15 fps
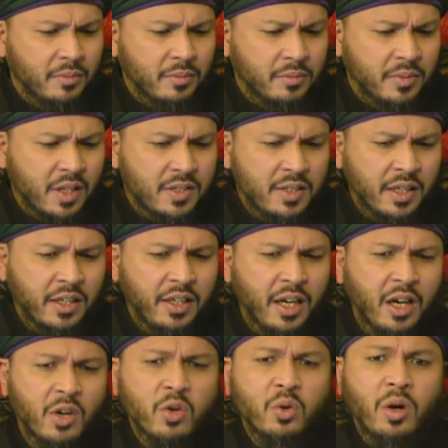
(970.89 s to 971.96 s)
They sing,
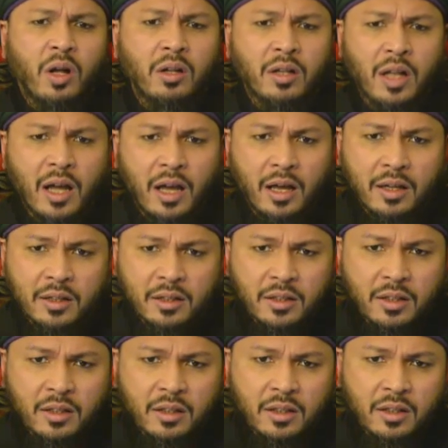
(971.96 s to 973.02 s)
Ya Ruhullah,
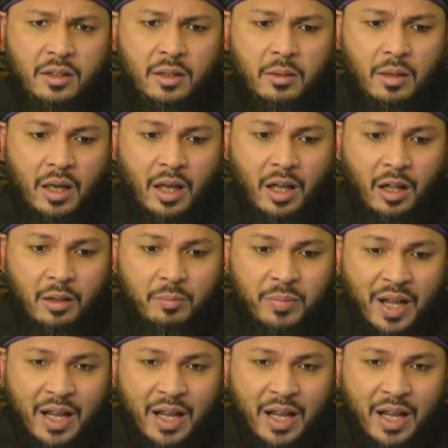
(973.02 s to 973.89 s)
help